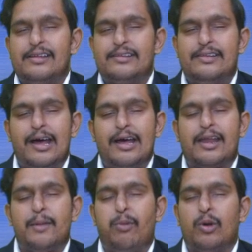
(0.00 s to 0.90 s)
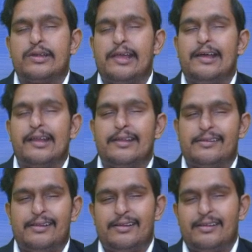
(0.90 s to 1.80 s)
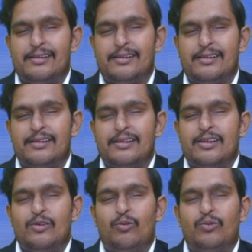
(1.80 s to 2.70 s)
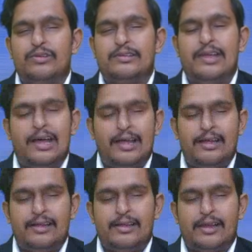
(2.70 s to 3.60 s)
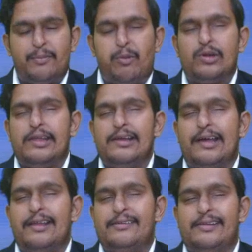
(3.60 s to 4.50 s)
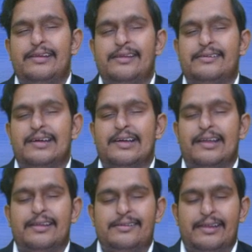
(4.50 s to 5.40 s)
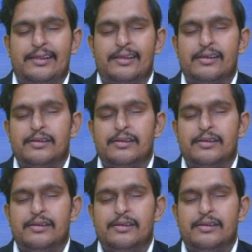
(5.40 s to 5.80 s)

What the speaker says: the reporting currency. The reporting currency is the currency